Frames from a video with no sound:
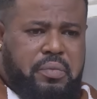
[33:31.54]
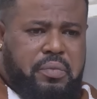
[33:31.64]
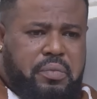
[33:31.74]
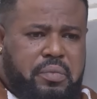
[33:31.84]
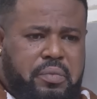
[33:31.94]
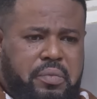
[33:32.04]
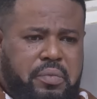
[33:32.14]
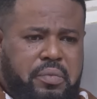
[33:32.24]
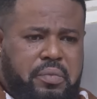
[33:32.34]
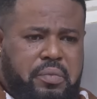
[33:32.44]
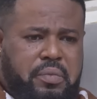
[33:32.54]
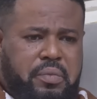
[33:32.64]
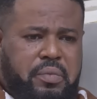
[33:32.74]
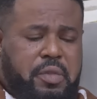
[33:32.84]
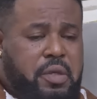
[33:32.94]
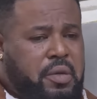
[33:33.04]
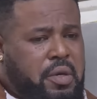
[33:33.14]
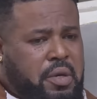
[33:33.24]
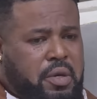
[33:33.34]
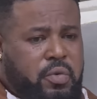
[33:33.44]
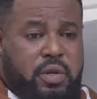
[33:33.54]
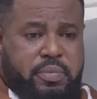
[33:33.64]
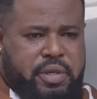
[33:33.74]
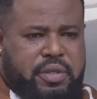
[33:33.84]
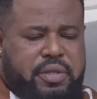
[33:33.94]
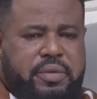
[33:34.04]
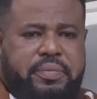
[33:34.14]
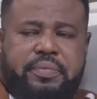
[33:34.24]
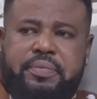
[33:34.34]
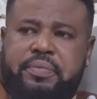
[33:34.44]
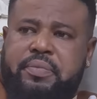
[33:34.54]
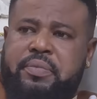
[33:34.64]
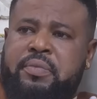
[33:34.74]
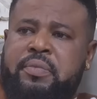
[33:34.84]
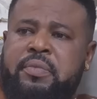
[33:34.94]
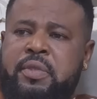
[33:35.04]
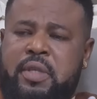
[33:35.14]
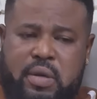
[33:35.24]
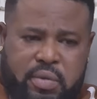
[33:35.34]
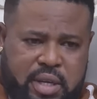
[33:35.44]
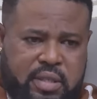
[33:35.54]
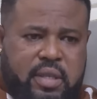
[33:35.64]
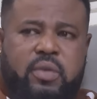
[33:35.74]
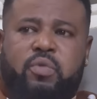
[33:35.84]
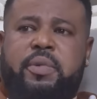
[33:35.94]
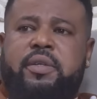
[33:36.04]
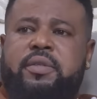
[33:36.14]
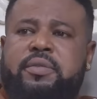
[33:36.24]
Let her do. 1 month. Now get another woman.